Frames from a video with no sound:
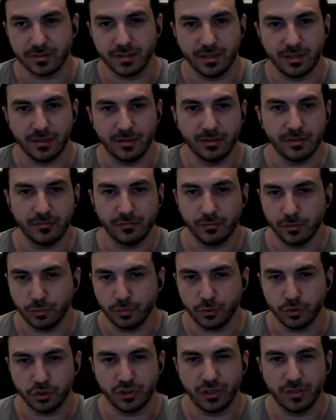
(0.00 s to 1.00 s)
together if you
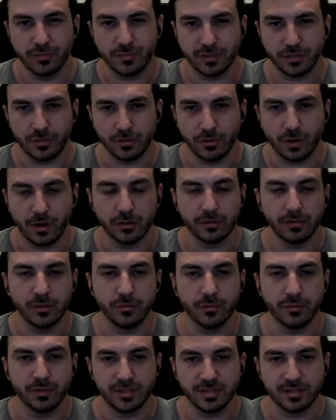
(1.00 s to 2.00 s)
push them, you know, hardly
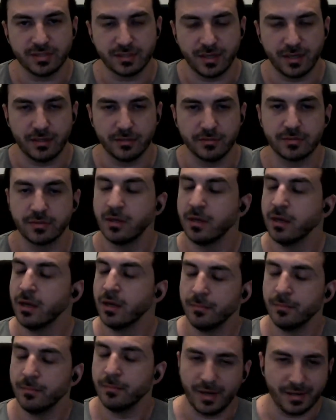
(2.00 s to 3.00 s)
with discounts,
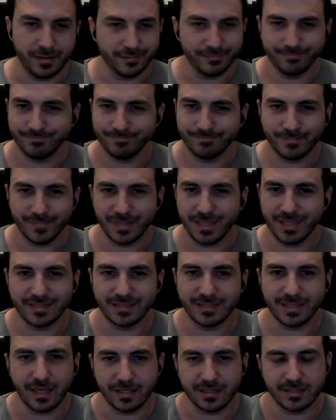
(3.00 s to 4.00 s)
but
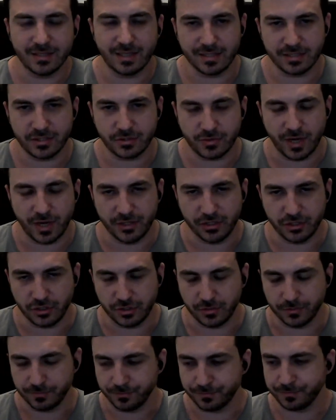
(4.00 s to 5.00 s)
it's not it's not a strategy.
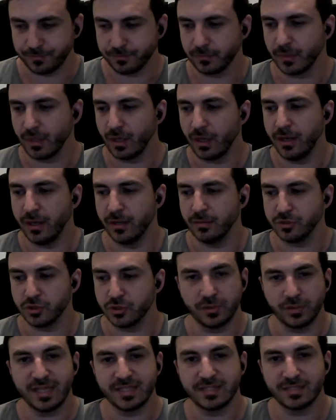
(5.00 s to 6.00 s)
And
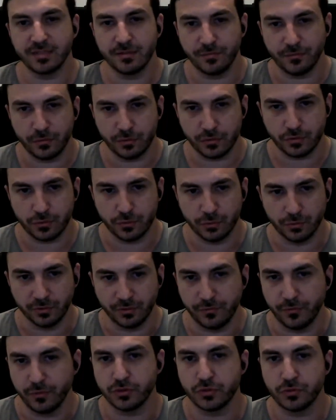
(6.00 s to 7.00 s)
so that's the first rule.
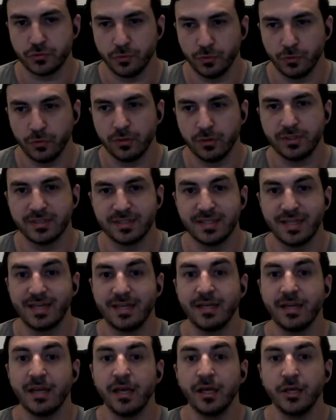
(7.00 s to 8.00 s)
The first rule is
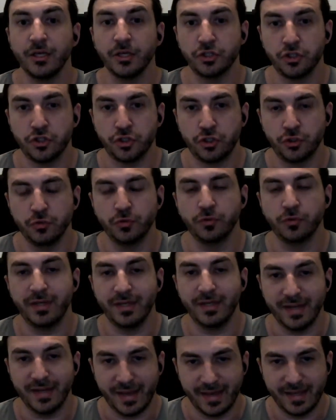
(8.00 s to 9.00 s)
that it should
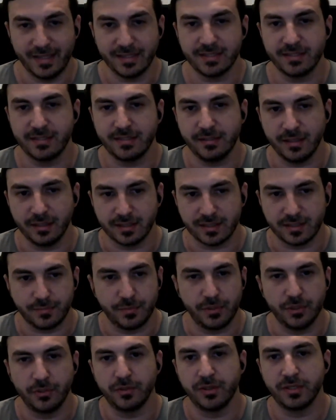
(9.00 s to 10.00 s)
enhance the
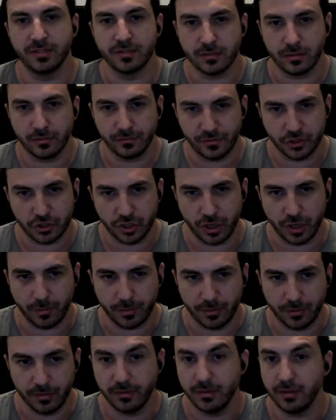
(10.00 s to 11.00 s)
experience of the
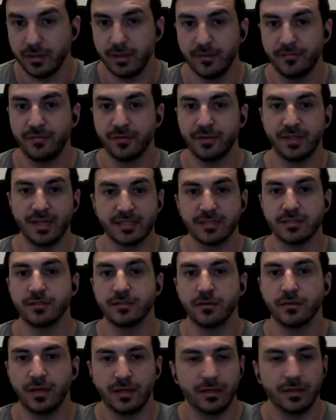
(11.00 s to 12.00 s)
shopper. If it
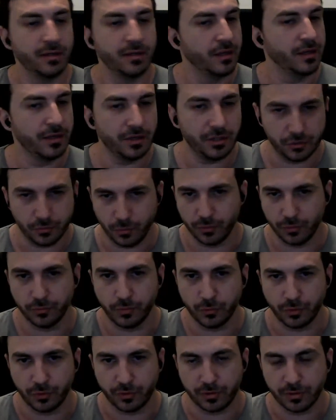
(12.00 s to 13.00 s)
doesn't do it, it
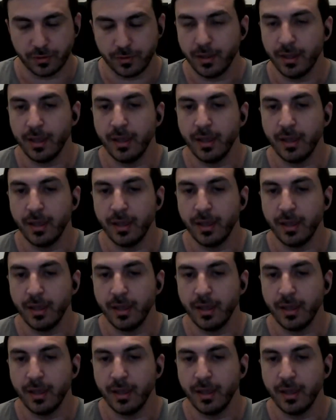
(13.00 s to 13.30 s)
won't work.